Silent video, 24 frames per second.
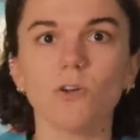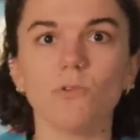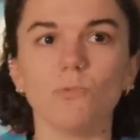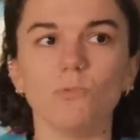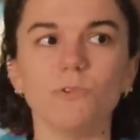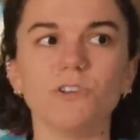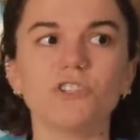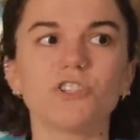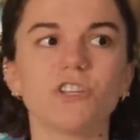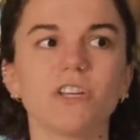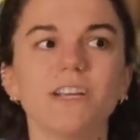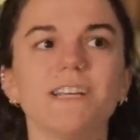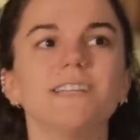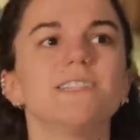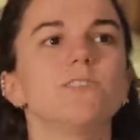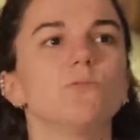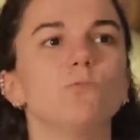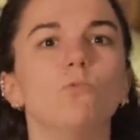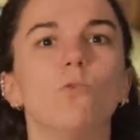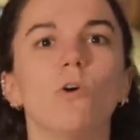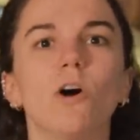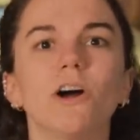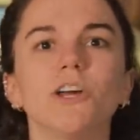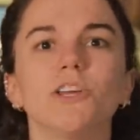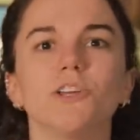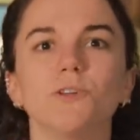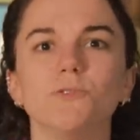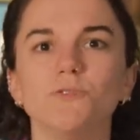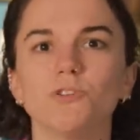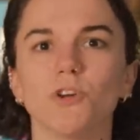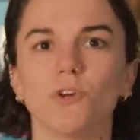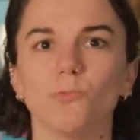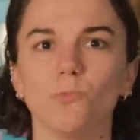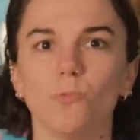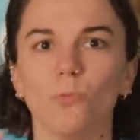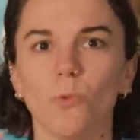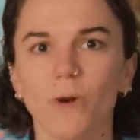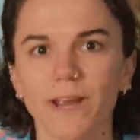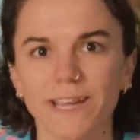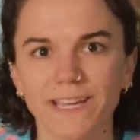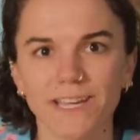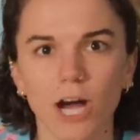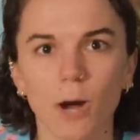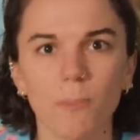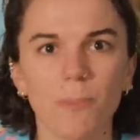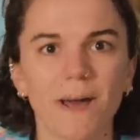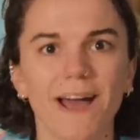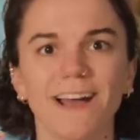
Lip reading: which is why you don't wake up